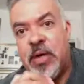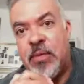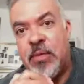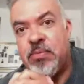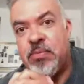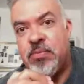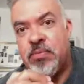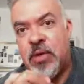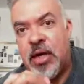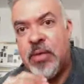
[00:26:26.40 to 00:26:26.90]

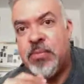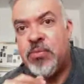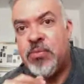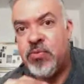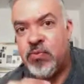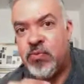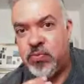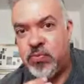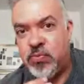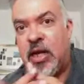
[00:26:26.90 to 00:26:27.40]
I'm, I'm,
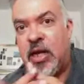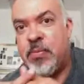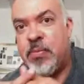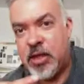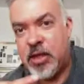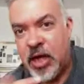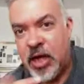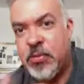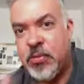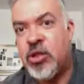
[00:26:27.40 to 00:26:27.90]
I'm
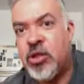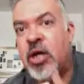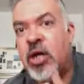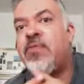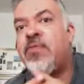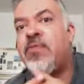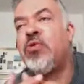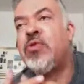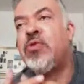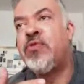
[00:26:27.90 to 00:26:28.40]
coming up
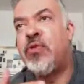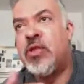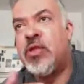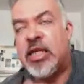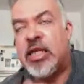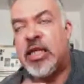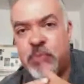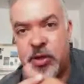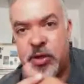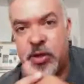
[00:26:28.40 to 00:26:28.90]
with an
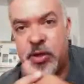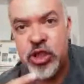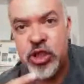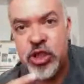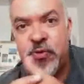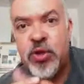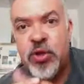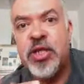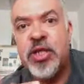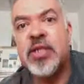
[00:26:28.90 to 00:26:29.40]
explanation for
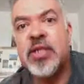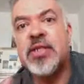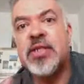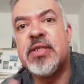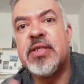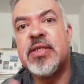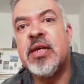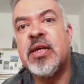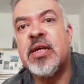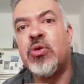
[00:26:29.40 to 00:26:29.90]
this. I'm
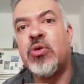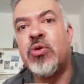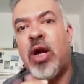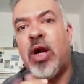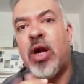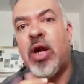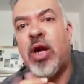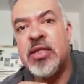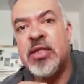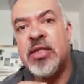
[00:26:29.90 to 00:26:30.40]
writing
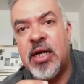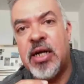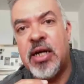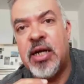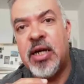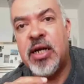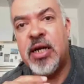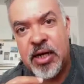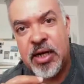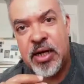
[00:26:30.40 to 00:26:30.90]
uh,
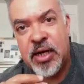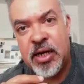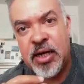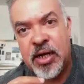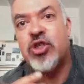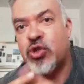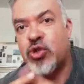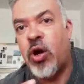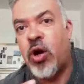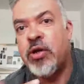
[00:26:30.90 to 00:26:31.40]
another
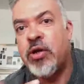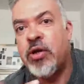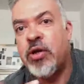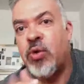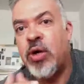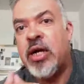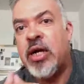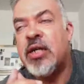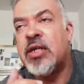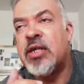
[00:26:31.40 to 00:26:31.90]
story
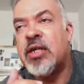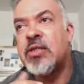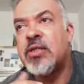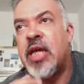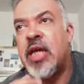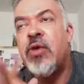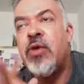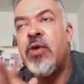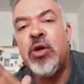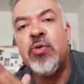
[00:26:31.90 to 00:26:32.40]
where they
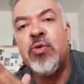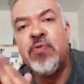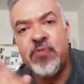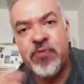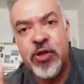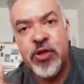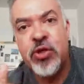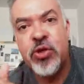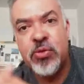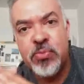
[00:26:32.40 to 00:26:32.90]
will figure
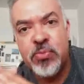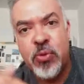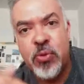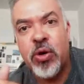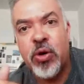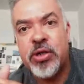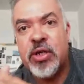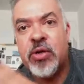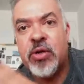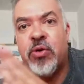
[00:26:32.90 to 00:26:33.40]
more. There will
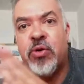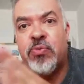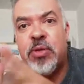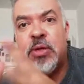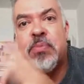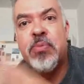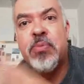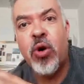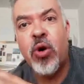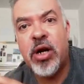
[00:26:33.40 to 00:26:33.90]
be more
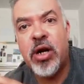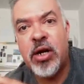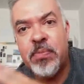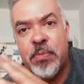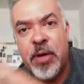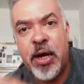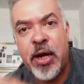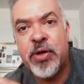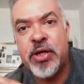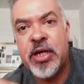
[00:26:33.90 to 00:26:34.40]
American
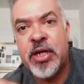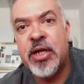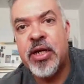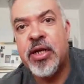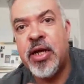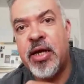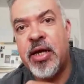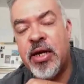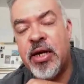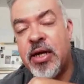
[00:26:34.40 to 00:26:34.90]
uh,
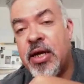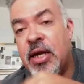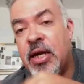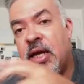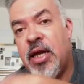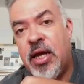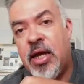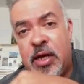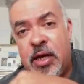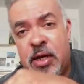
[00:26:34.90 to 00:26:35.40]

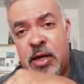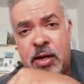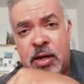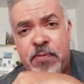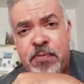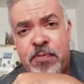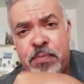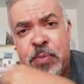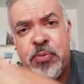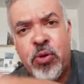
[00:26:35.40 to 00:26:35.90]
uh, people
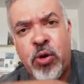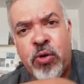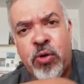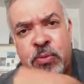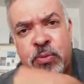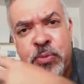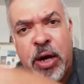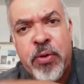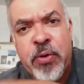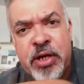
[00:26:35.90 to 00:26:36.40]
of
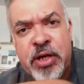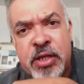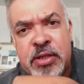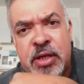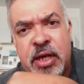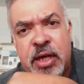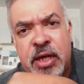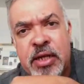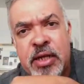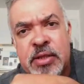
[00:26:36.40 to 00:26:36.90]
American
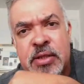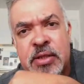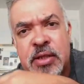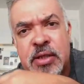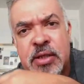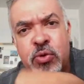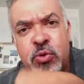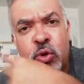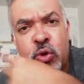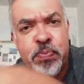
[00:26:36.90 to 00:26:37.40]
and
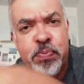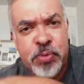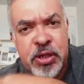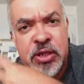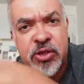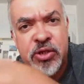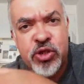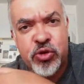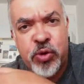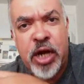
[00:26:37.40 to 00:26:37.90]
European
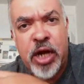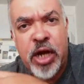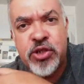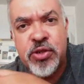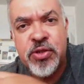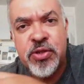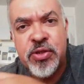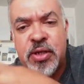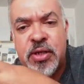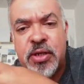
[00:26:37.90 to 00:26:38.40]
extraction
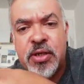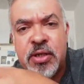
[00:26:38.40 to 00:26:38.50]
in the,